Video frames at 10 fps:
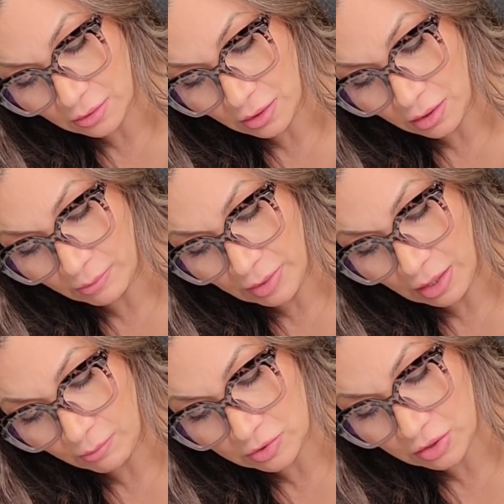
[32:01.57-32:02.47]
and
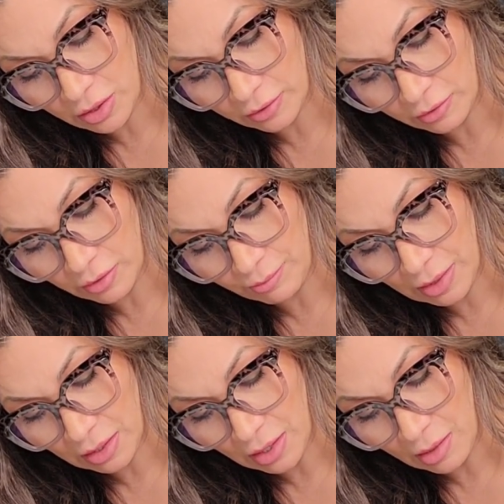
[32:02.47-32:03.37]
how much color they're
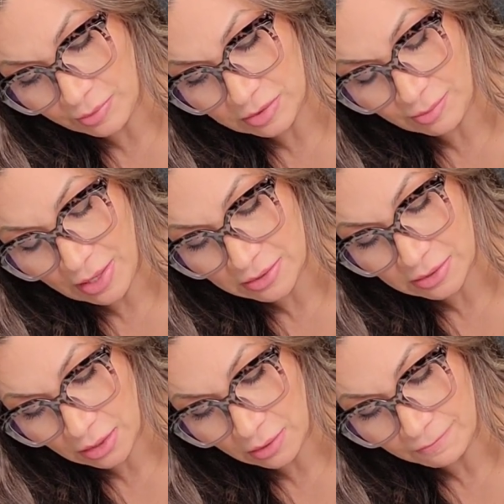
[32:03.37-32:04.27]
picking up and
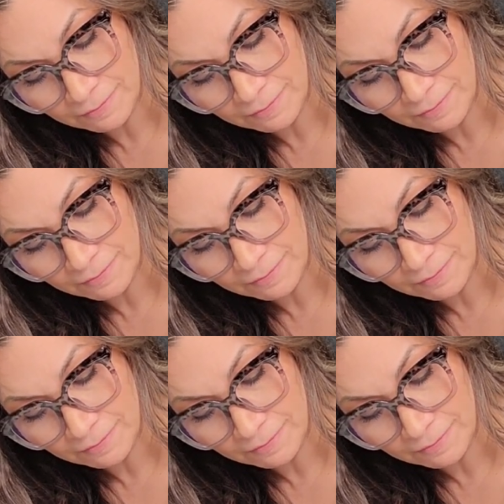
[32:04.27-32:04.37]
depositing.